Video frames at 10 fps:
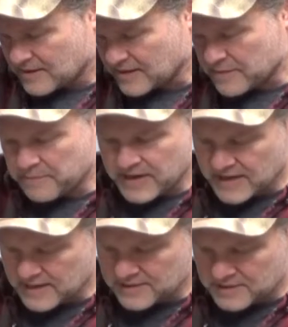I
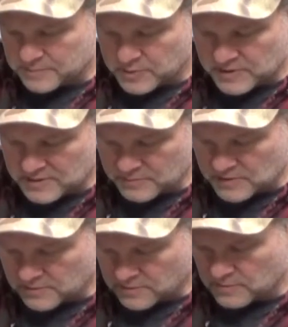may just put some
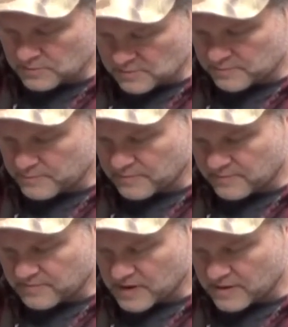screws
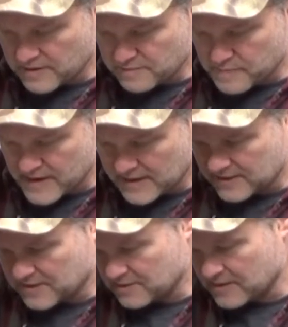far enough back
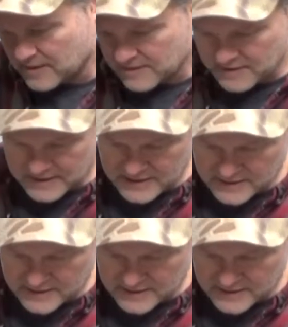that they're not going to get